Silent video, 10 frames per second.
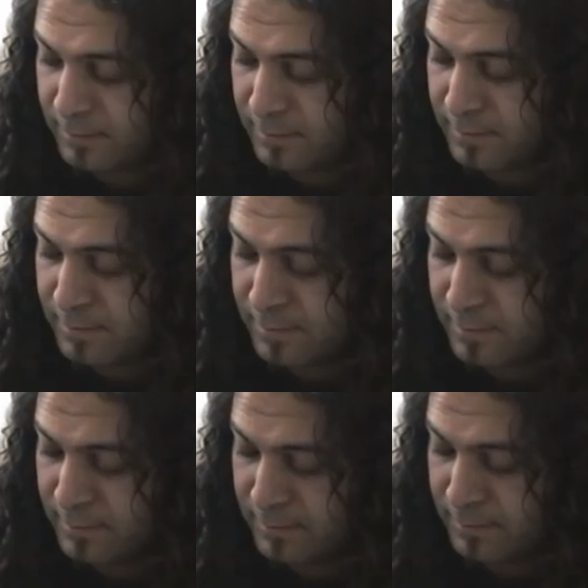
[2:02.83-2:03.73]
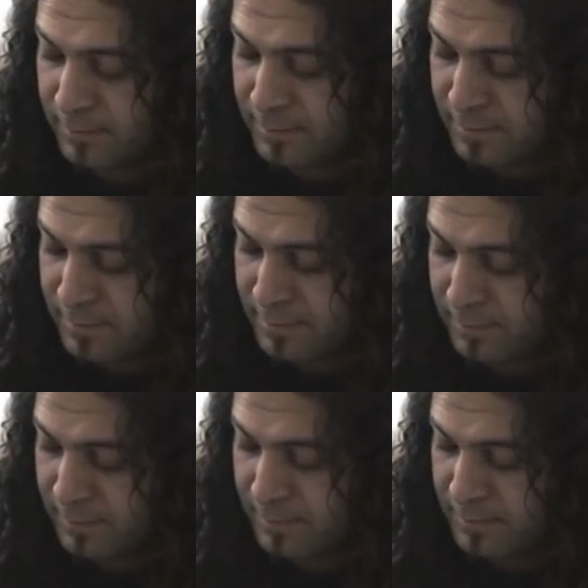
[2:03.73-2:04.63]

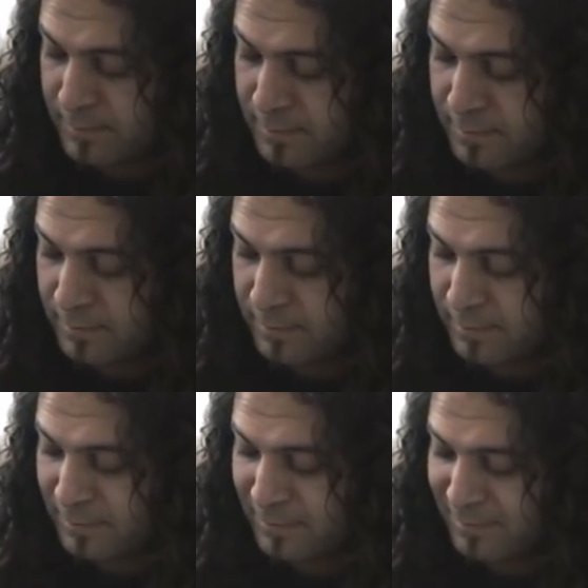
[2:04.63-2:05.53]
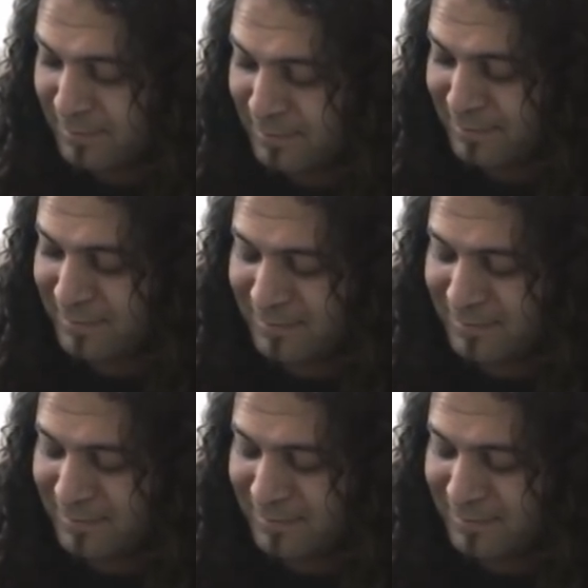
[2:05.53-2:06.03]
The person shown says nothing.